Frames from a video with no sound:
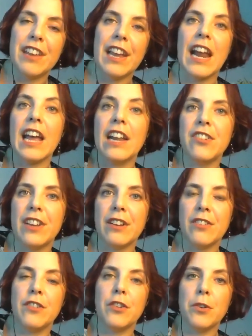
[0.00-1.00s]
DNA and
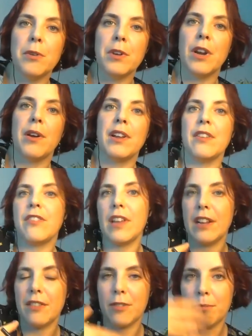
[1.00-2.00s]
genes do.
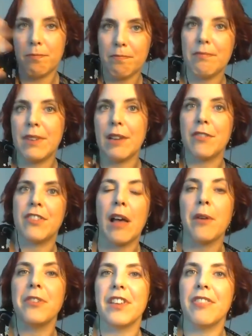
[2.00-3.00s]
It gives
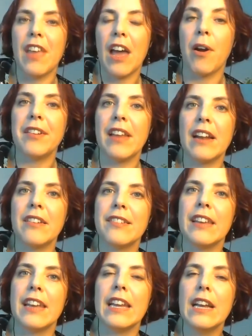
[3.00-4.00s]
cells their
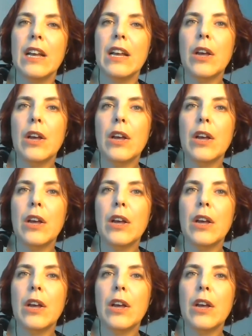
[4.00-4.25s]
identity.